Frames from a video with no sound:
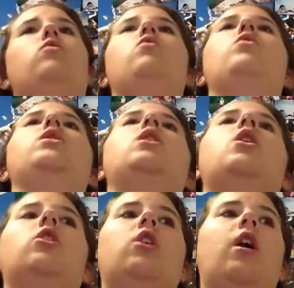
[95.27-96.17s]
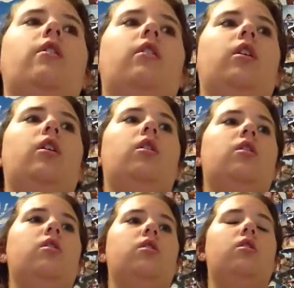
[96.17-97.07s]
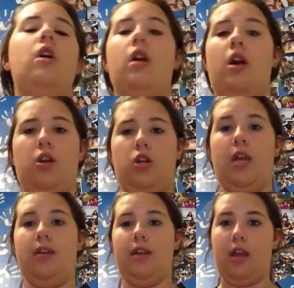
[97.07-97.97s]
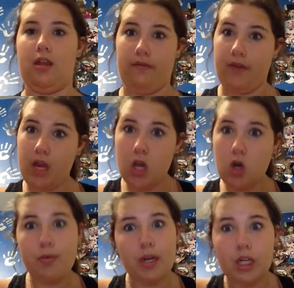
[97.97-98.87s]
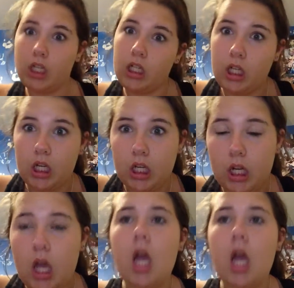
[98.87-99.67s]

going to talk to you guys like actually I said it in the video but it got deleted.